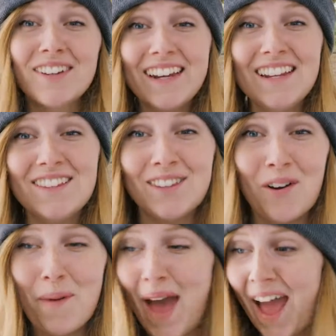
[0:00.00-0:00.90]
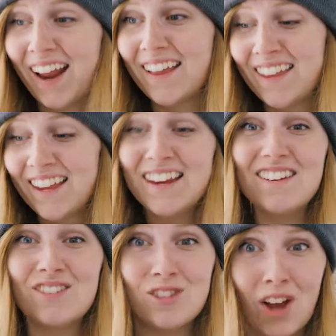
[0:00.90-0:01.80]
are getting so bad. I think I
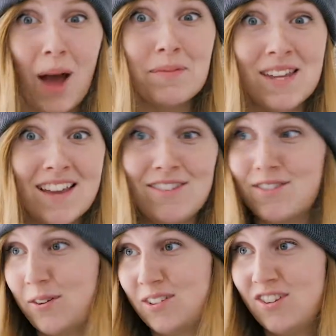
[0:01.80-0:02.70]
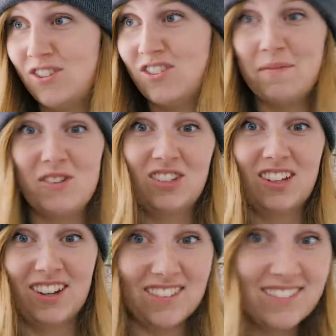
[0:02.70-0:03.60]
need to stop saying jokes. I'm just
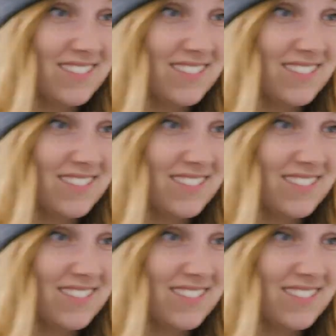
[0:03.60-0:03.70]
gonna,